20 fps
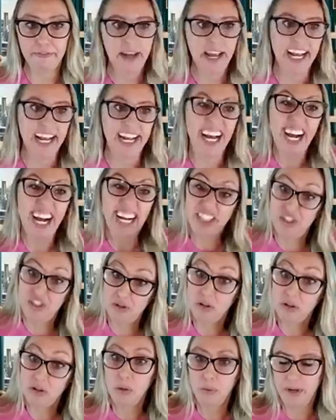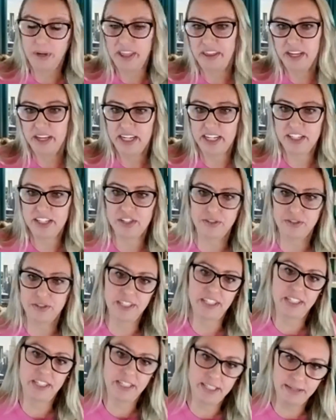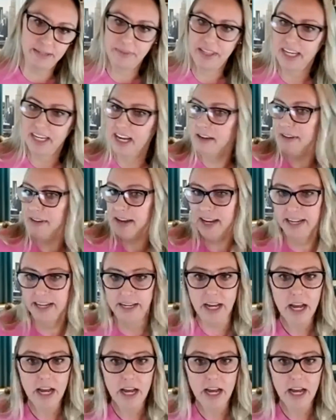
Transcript: hey, I struggle with this, or this is something I've had,